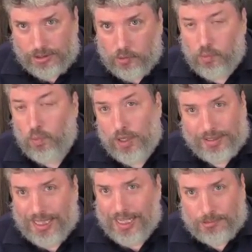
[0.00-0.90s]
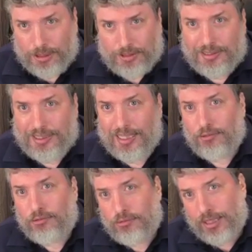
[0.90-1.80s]
what the animal eats? Does that
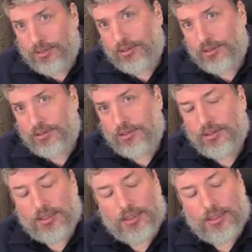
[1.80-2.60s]
render